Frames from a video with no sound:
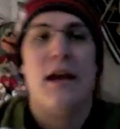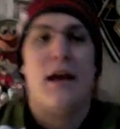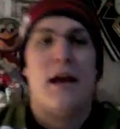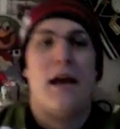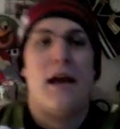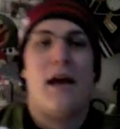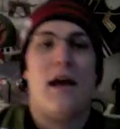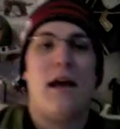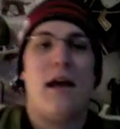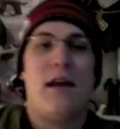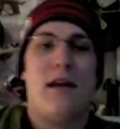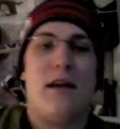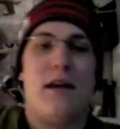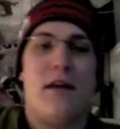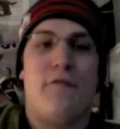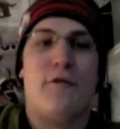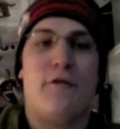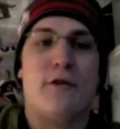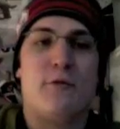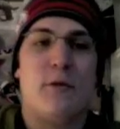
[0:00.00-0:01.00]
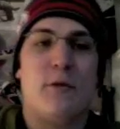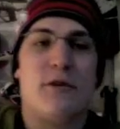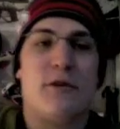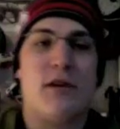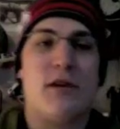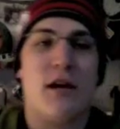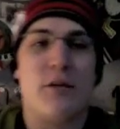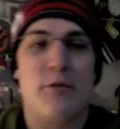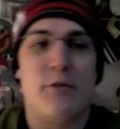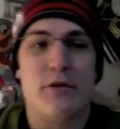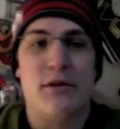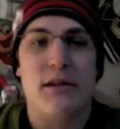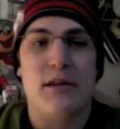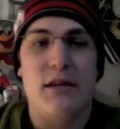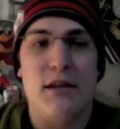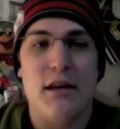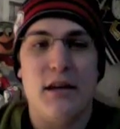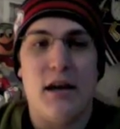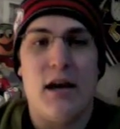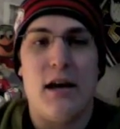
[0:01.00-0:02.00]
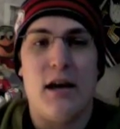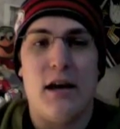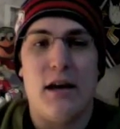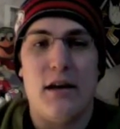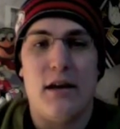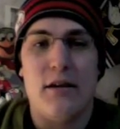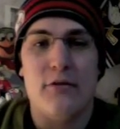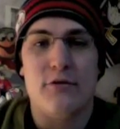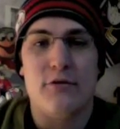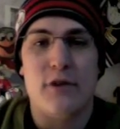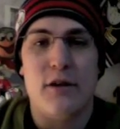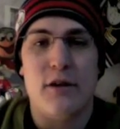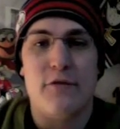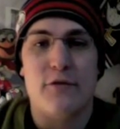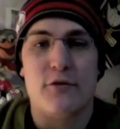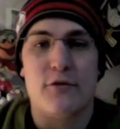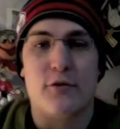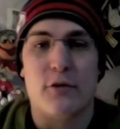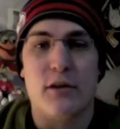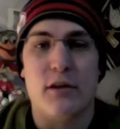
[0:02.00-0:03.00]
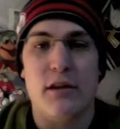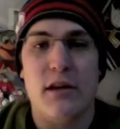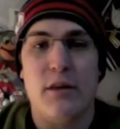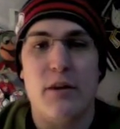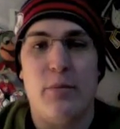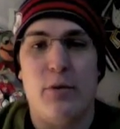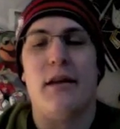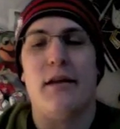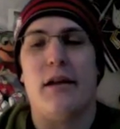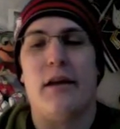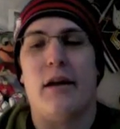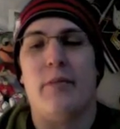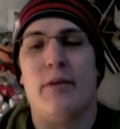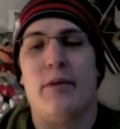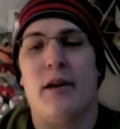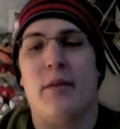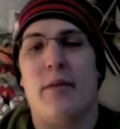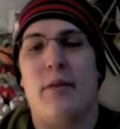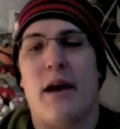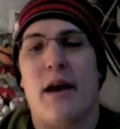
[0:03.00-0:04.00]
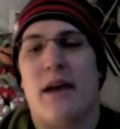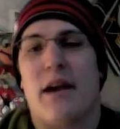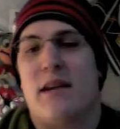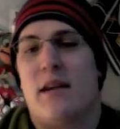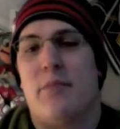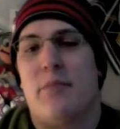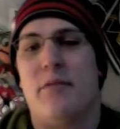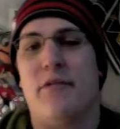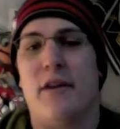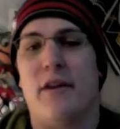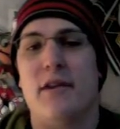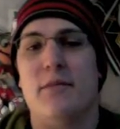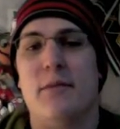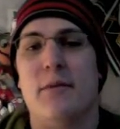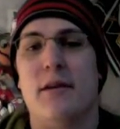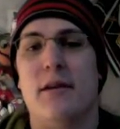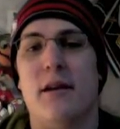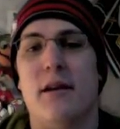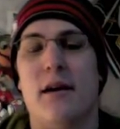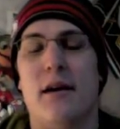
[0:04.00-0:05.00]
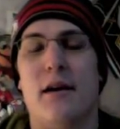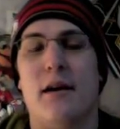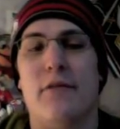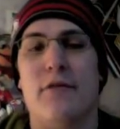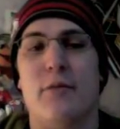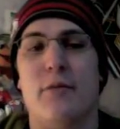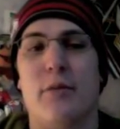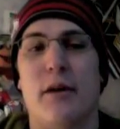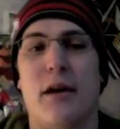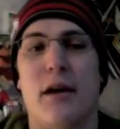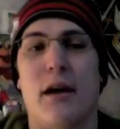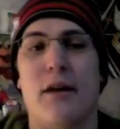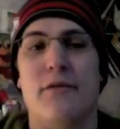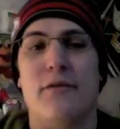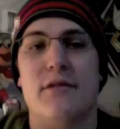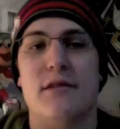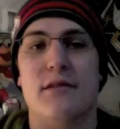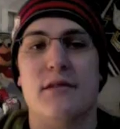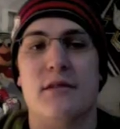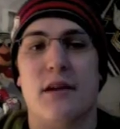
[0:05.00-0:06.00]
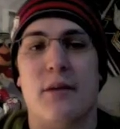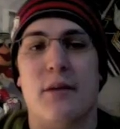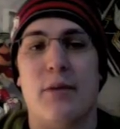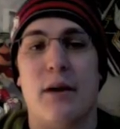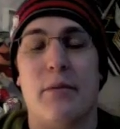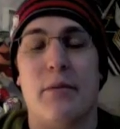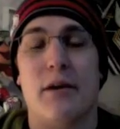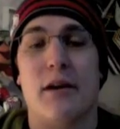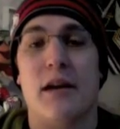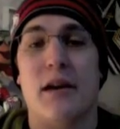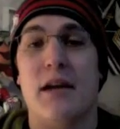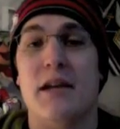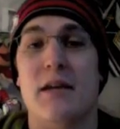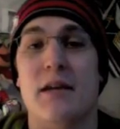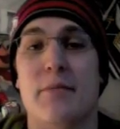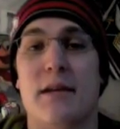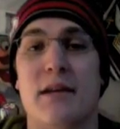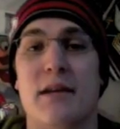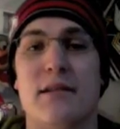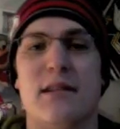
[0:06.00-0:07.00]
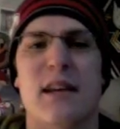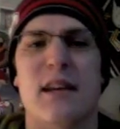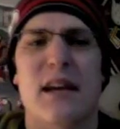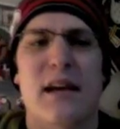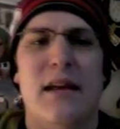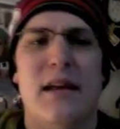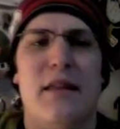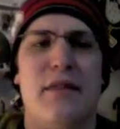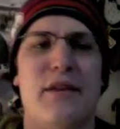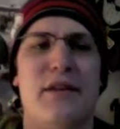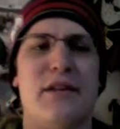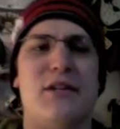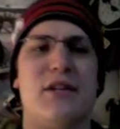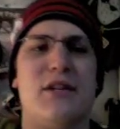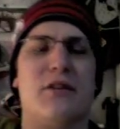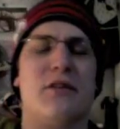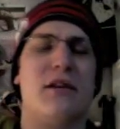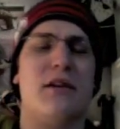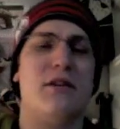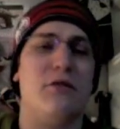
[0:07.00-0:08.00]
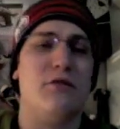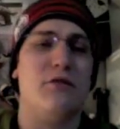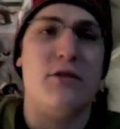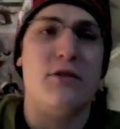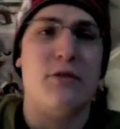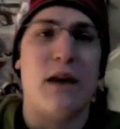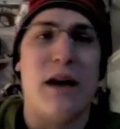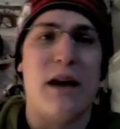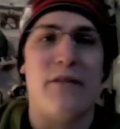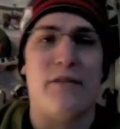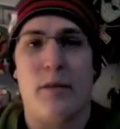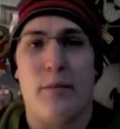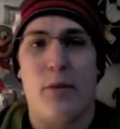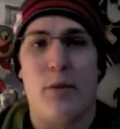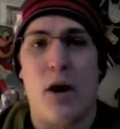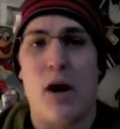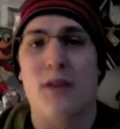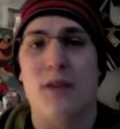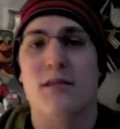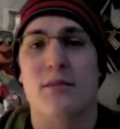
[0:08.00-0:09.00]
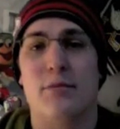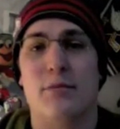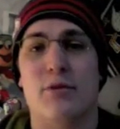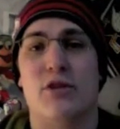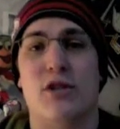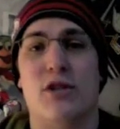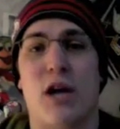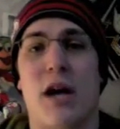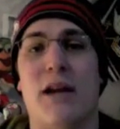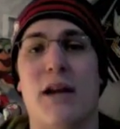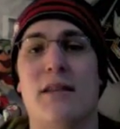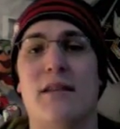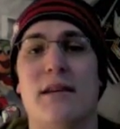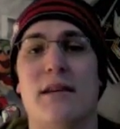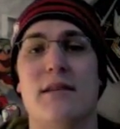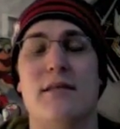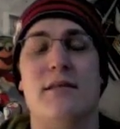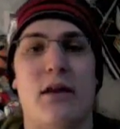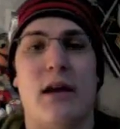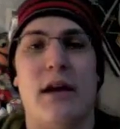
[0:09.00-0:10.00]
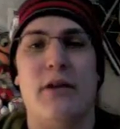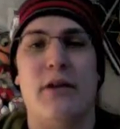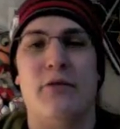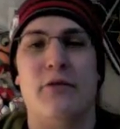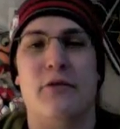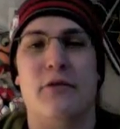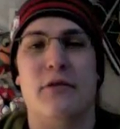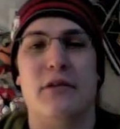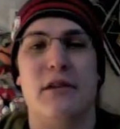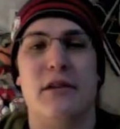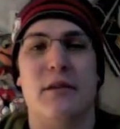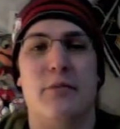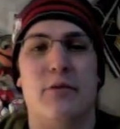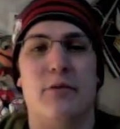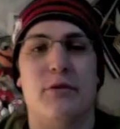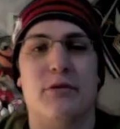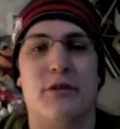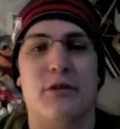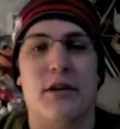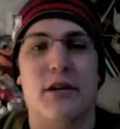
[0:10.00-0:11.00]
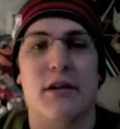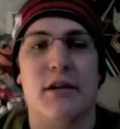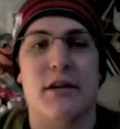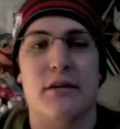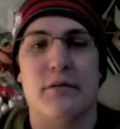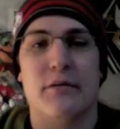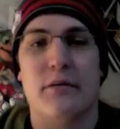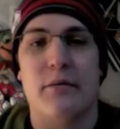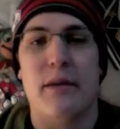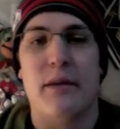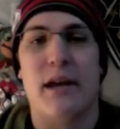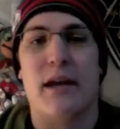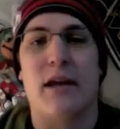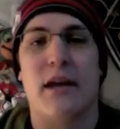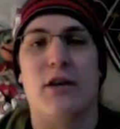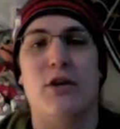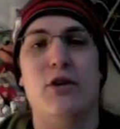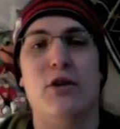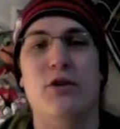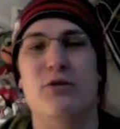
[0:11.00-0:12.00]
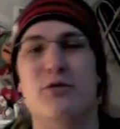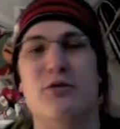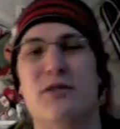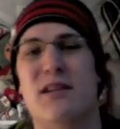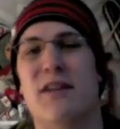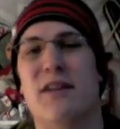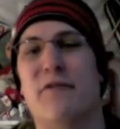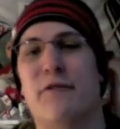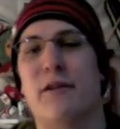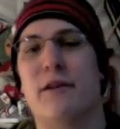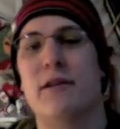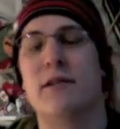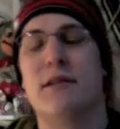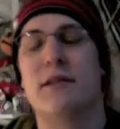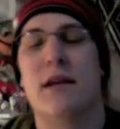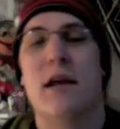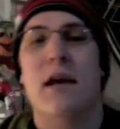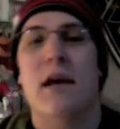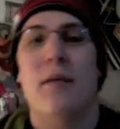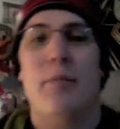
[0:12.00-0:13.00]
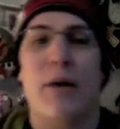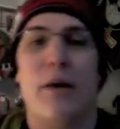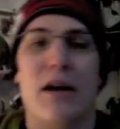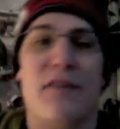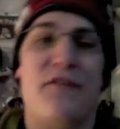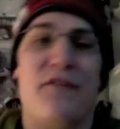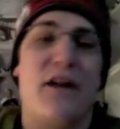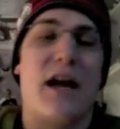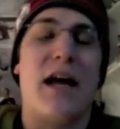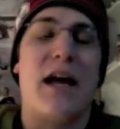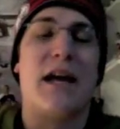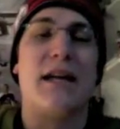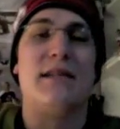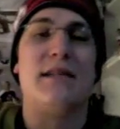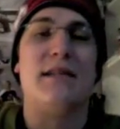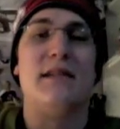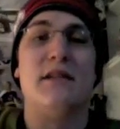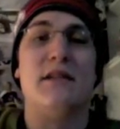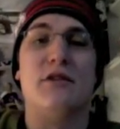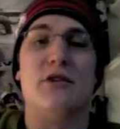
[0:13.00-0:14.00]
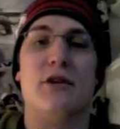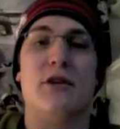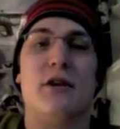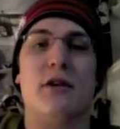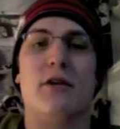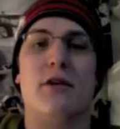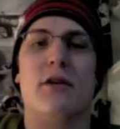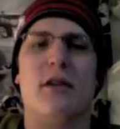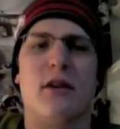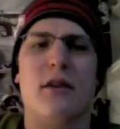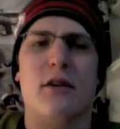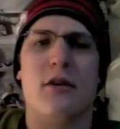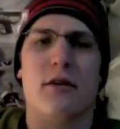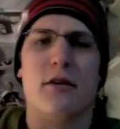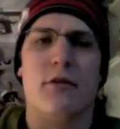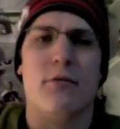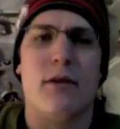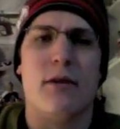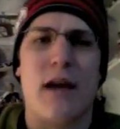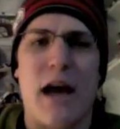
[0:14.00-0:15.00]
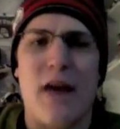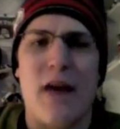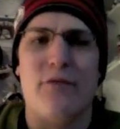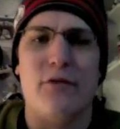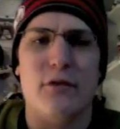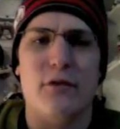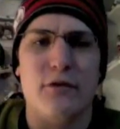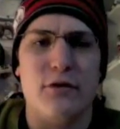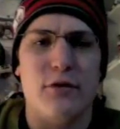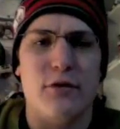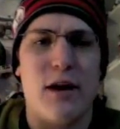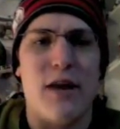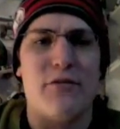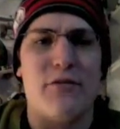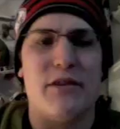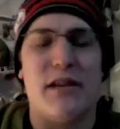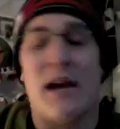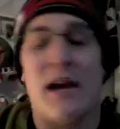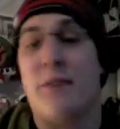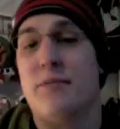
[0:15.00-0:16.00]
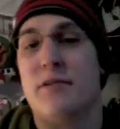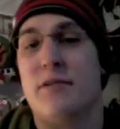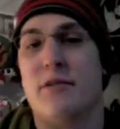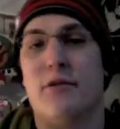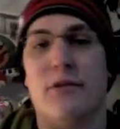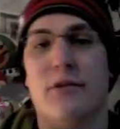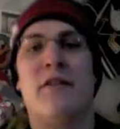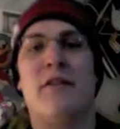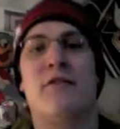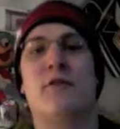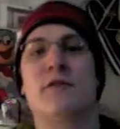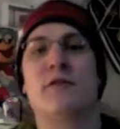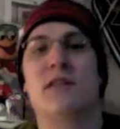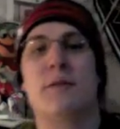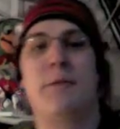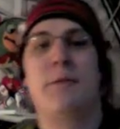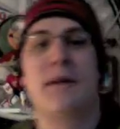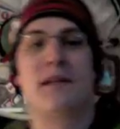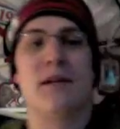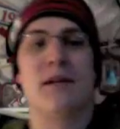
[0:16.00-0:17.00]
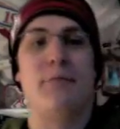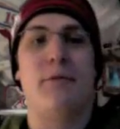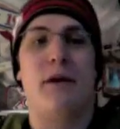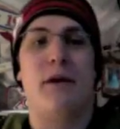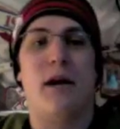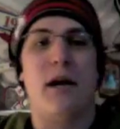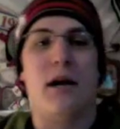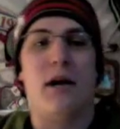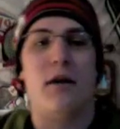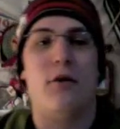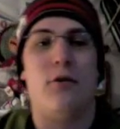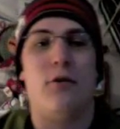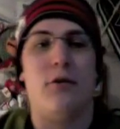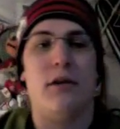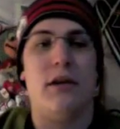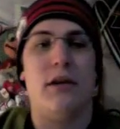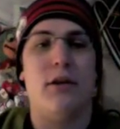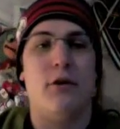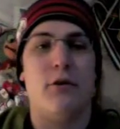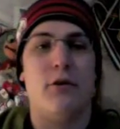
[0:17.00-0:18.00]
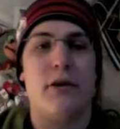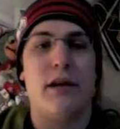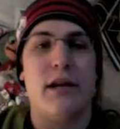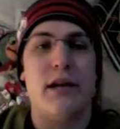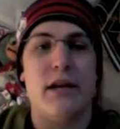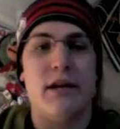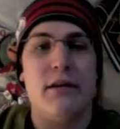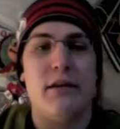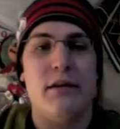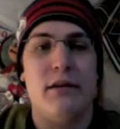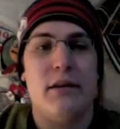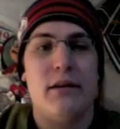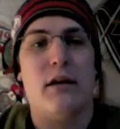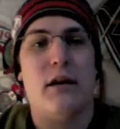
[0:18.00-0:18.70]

And uh, first, I want to talk about the uh, trade for Jordan Leopold. Uh, bringing back a depth defenseman uh, for the playoffs is uh, probably a good idea because this year they do have a possible shot at this. I don't know that Leopold's going to make a huge difference, but if a guy gets injured or, or, what have you, you do have the depth. So, of course, they picked up uh, Olli Jokinen.